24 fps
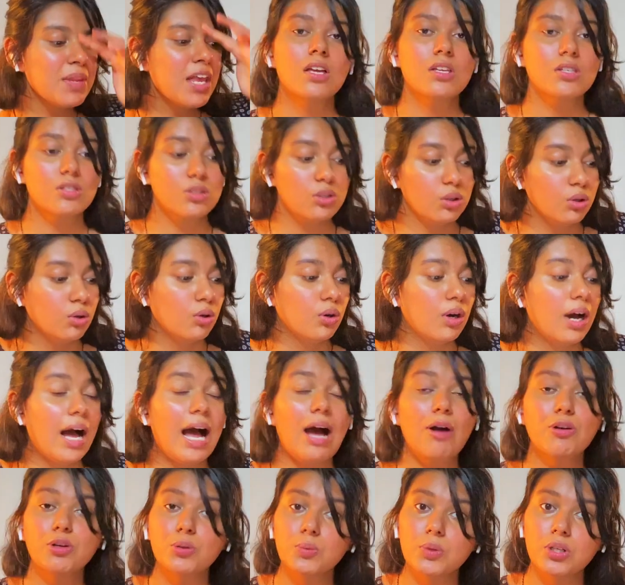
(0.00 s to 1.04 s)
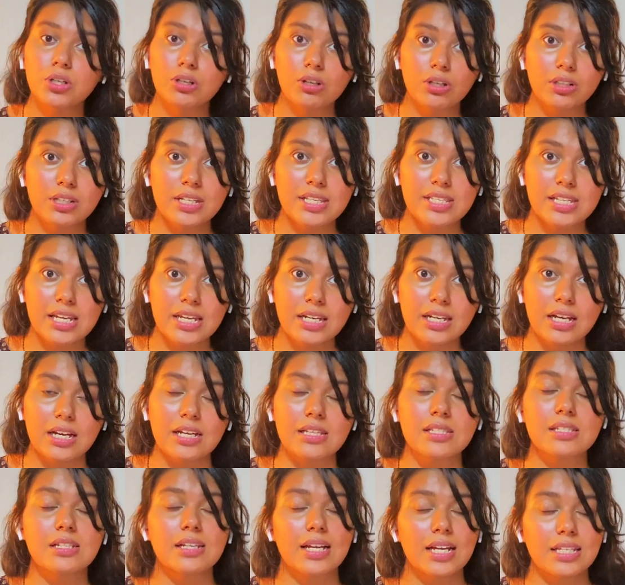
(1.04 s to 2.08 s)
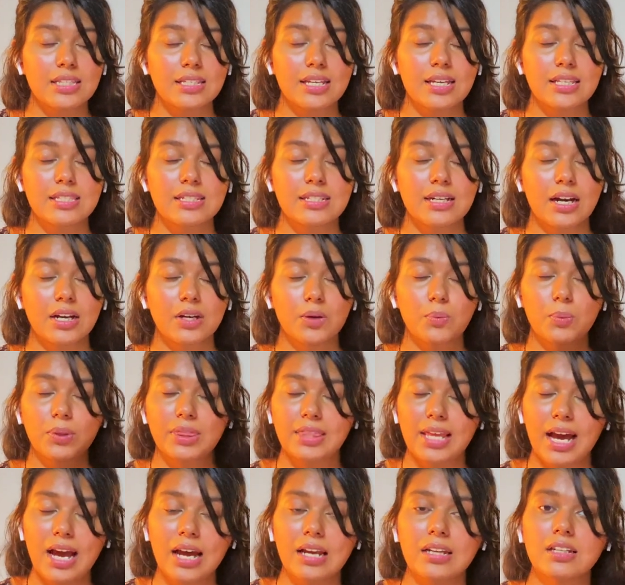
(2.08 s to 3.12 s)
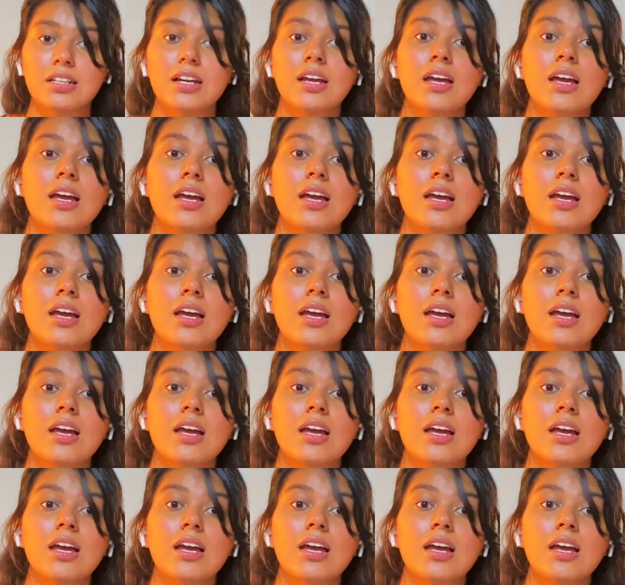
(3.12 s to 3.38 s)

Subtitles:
So how to work on these areas? Let's get started with that.